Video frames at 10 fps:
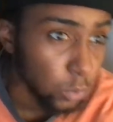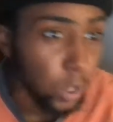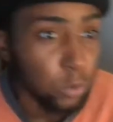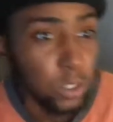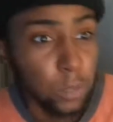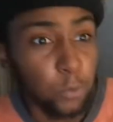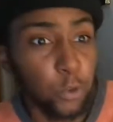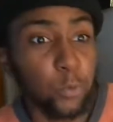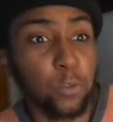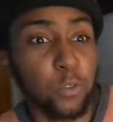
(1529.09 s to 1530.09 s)
why do some
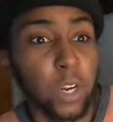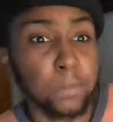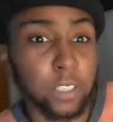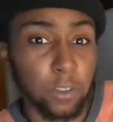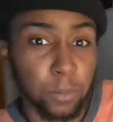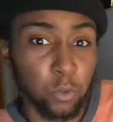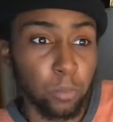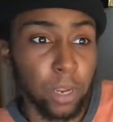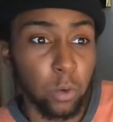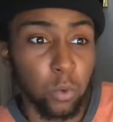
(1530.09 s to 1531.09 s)
three-wheel frames have the middle and
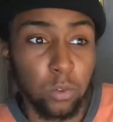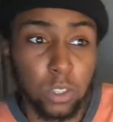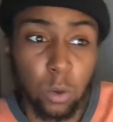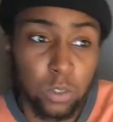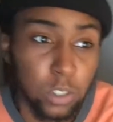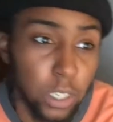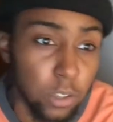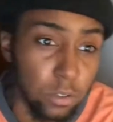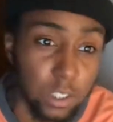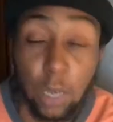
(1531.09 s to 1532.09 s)
back wheels closer
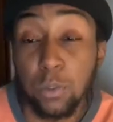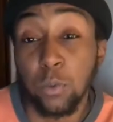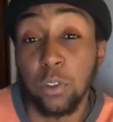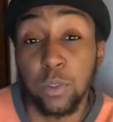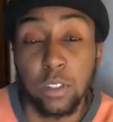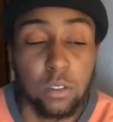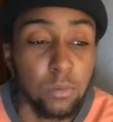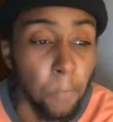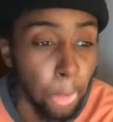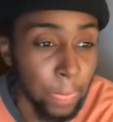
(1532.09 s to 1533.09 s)
together? Because I was wondering too.